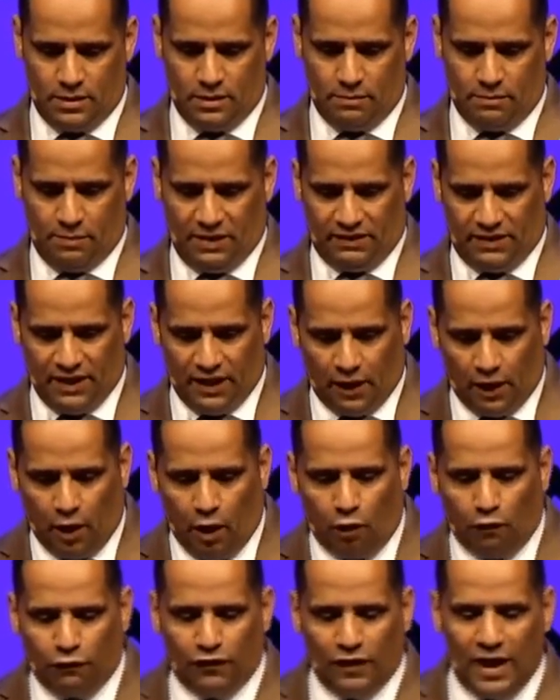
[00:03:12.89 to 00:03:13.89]
But the
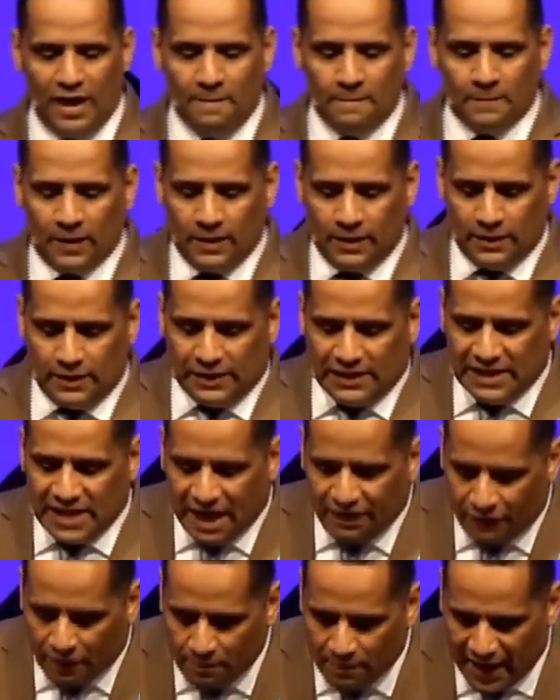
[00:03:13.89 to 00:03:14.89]
Orlova
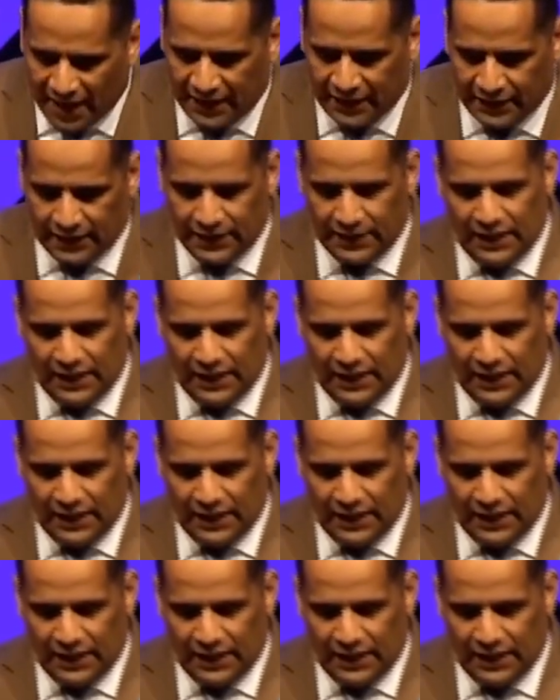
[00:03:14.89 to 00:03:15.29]
never made it